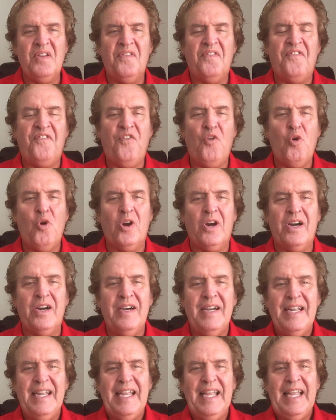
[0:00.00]
and
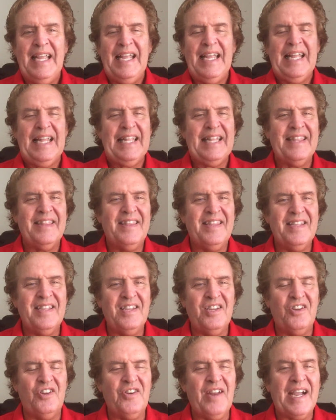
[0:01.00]
4,
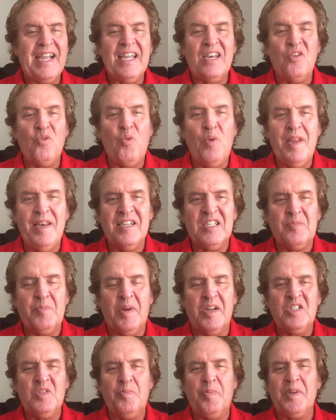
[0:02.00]
you're not going to win as
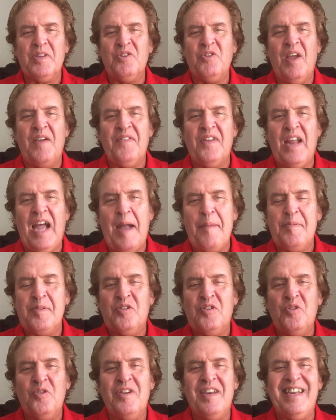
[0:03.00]
much, but you have an
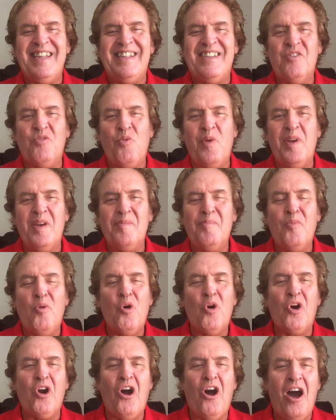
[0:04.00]
opportunity to win
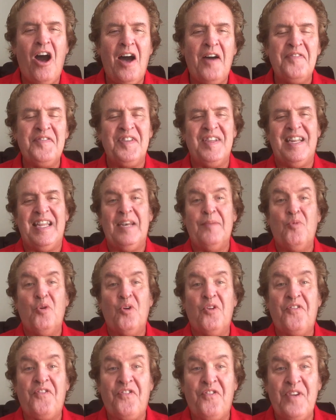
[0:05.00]
more often and
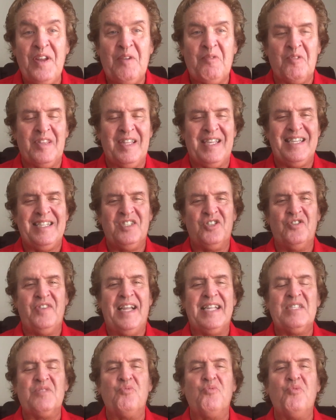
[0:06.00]
more frequently. So
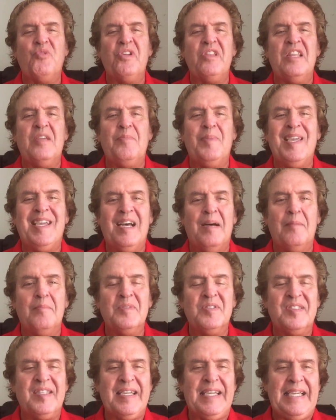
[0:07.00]
that's really
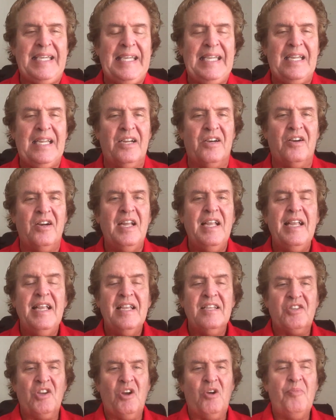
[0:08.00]
becomes the key here.
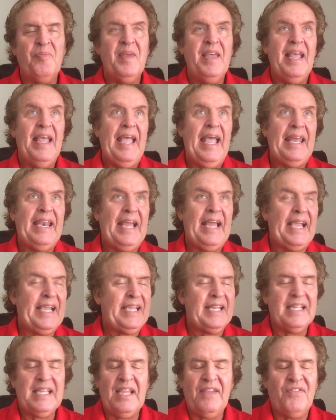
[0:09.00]
So, and I
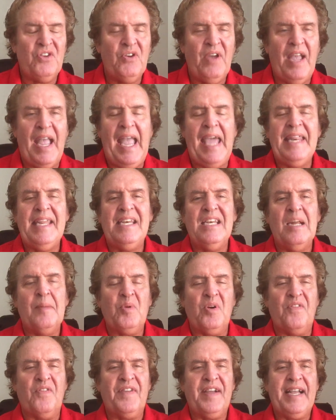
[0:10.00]
can give you any
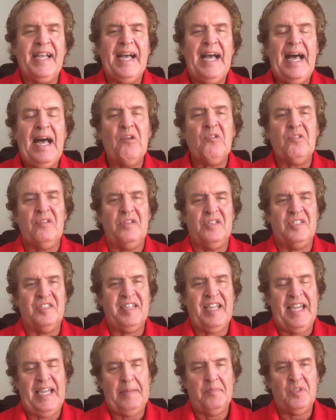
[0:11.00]
number of countless
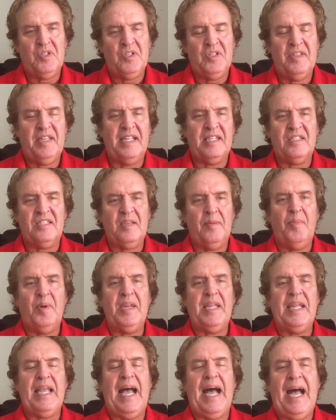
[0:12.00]
times that
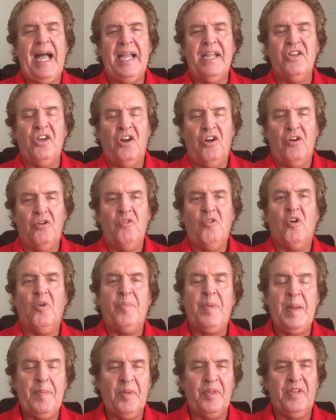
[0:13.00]
somebody I know or
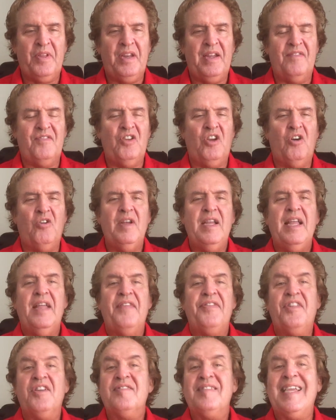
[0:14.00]
people that I've known,
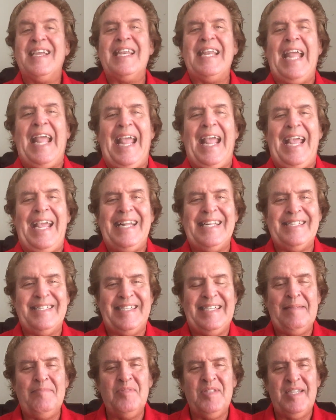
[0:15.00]
they'll take an
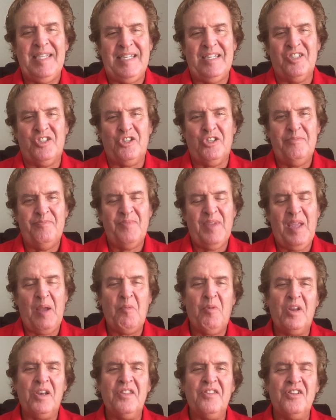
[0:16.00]
18 teaser, and
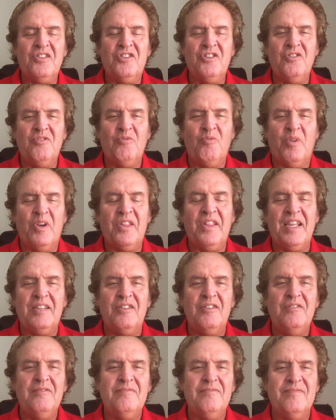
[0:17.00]
what do they
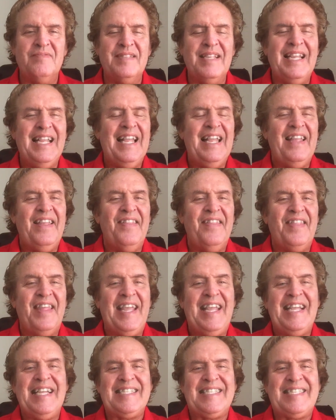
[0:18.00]
do? They
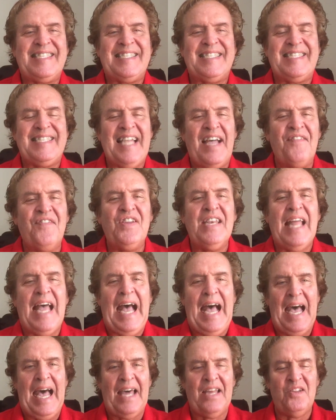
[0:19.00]
hit 7
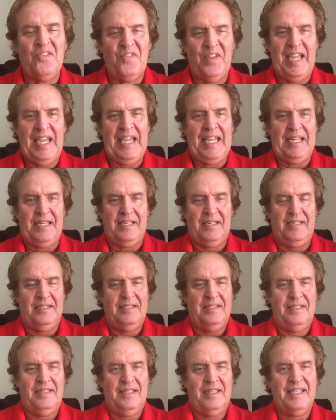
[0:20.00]
out of 8.
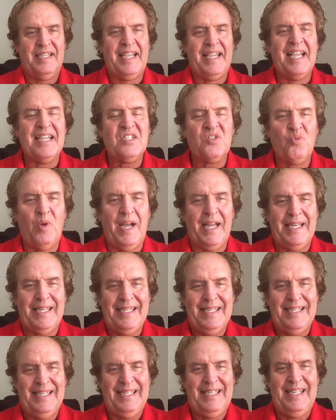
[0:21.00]
Guess
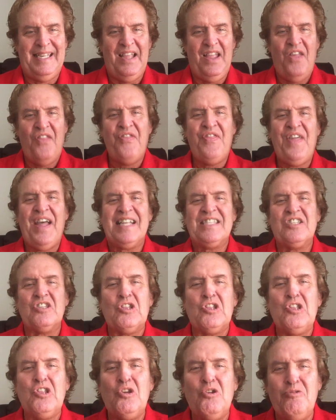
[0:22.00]
what? That's a
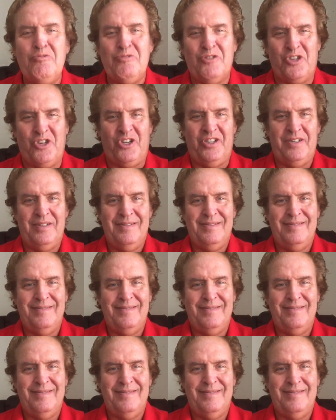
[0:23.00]
loser.